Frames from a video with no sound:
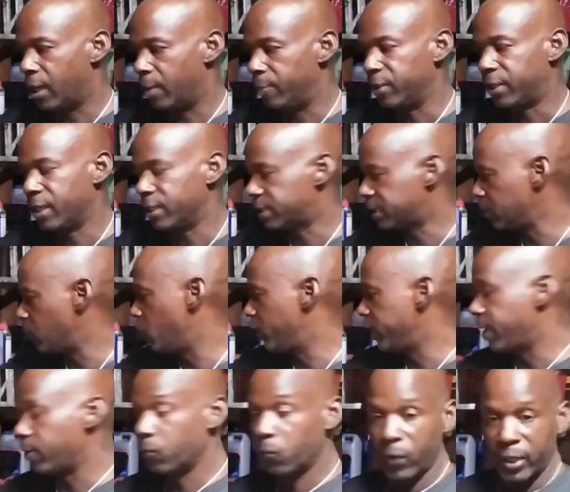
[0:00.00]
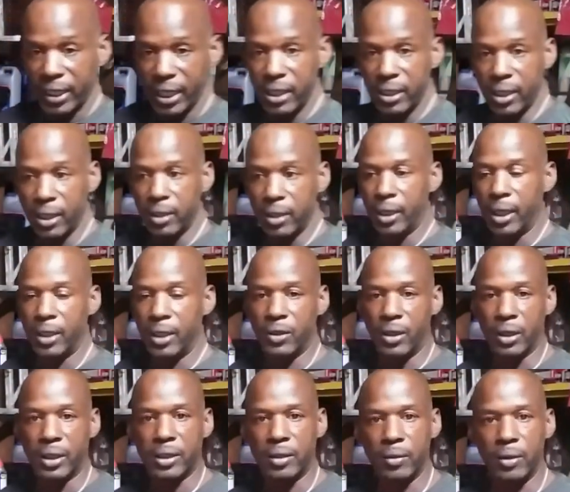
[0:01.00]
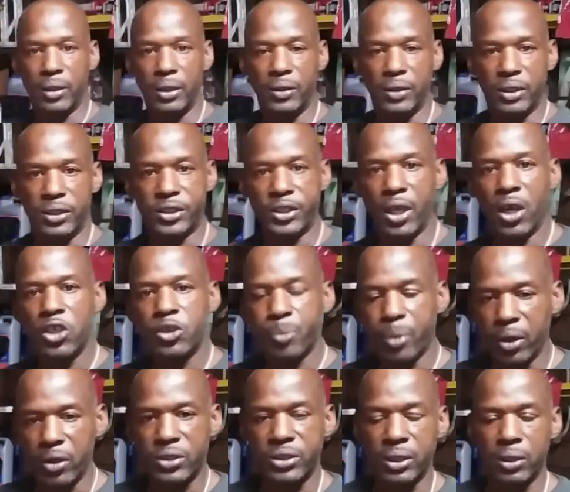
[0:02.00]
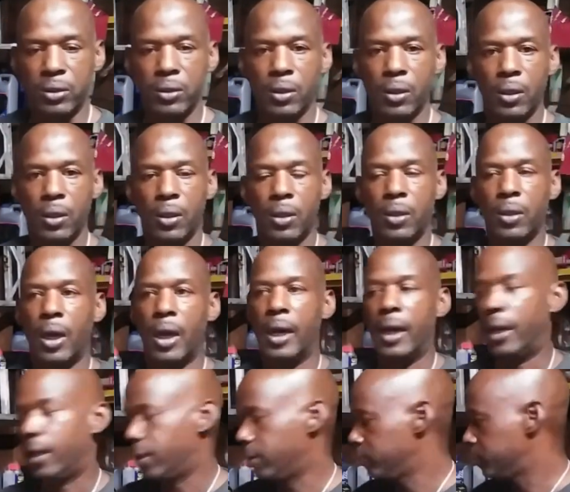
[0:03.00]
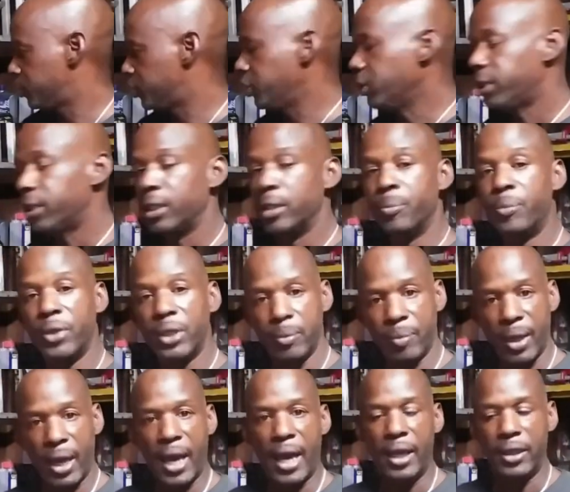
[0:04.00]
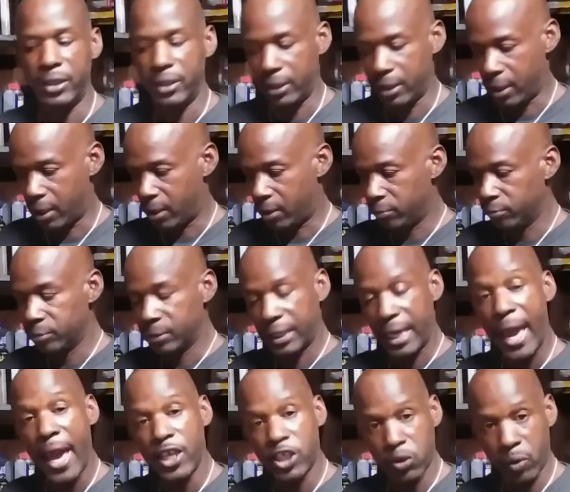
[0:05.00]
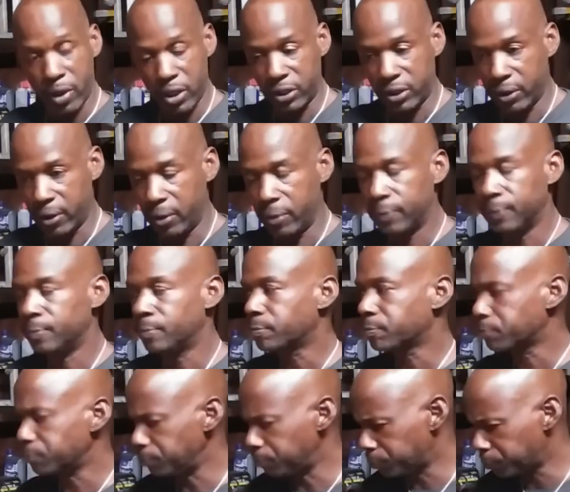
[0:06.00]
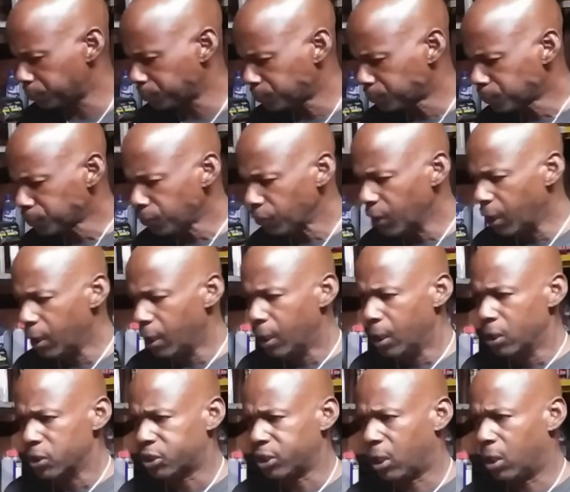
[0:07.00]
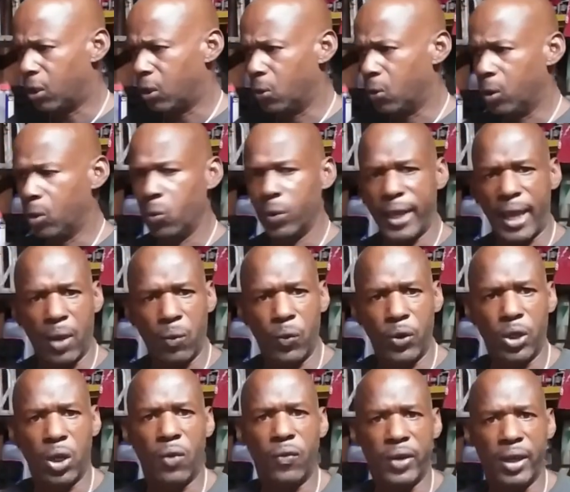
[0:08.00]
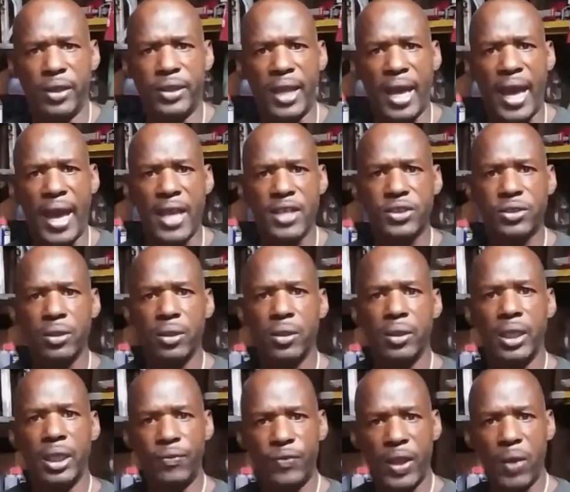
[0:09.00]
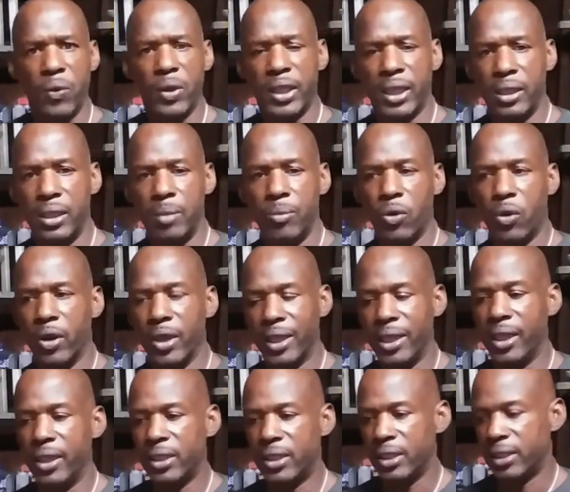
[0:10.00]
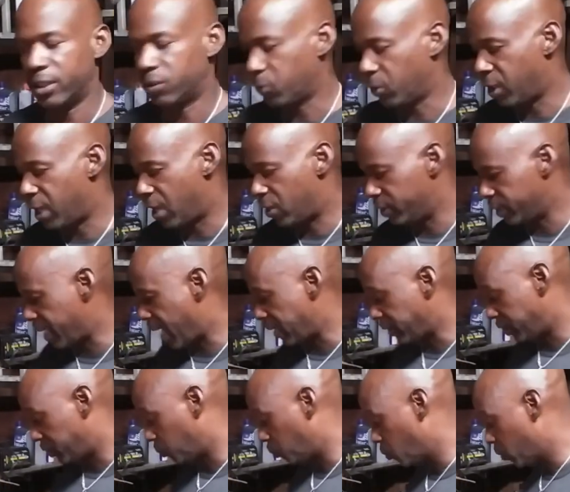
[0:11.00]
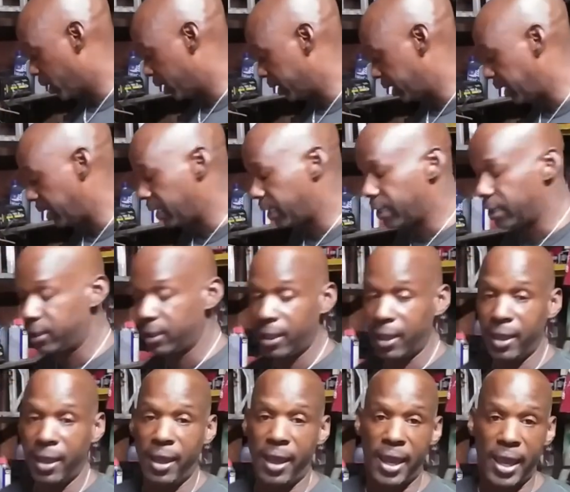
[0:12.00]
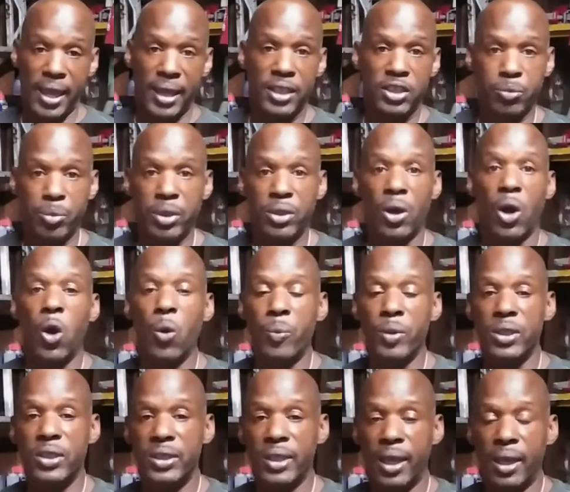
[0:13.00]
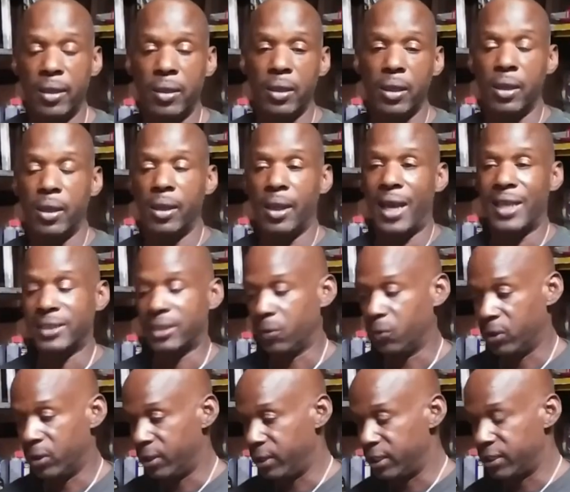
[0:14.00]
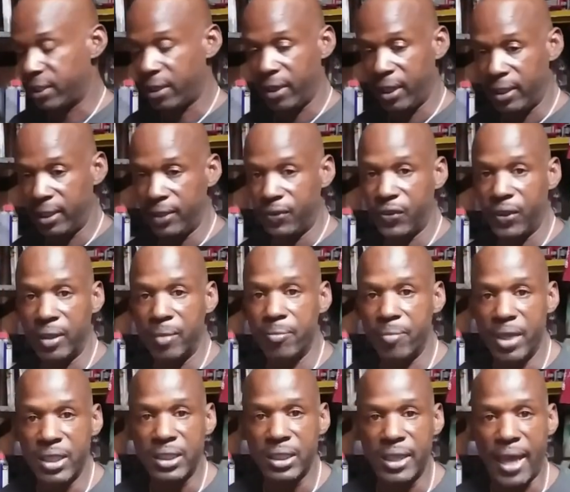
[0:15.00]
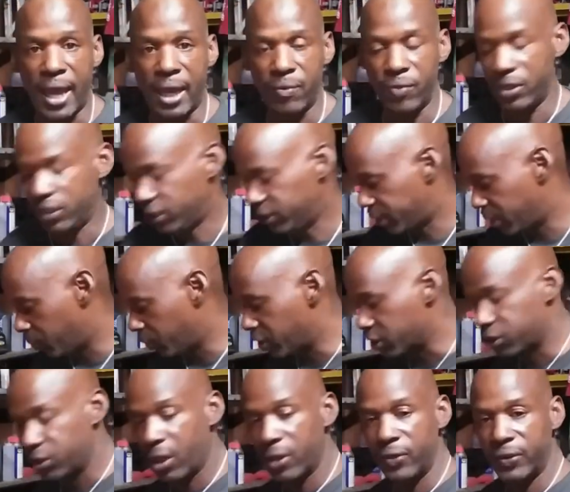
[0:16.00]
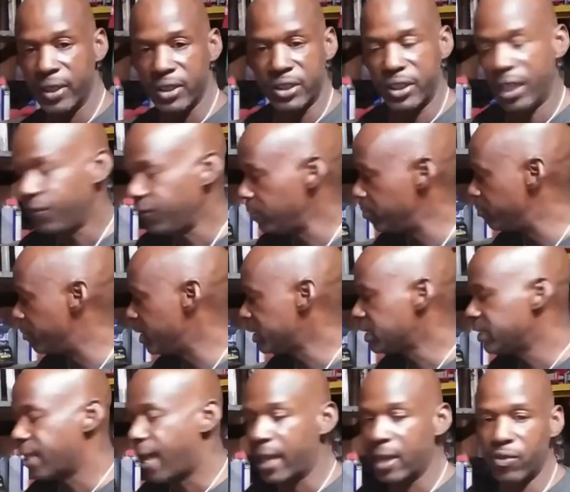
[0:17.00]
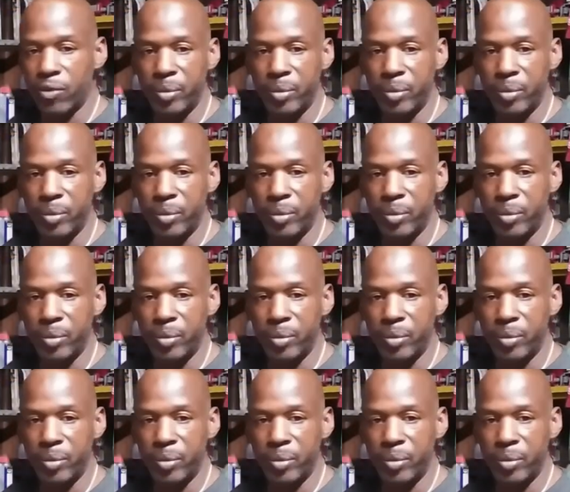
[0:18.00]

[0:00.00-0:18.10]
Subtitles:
because someone had went in it, and the salesperson took it and put it behind the cash register. So when I went over there to ask her if they would get any more in, she says, well, I only got this one in and it's been opened yet. I said, well, is there anything missing out of it? And she said, well, there's nothing missing out of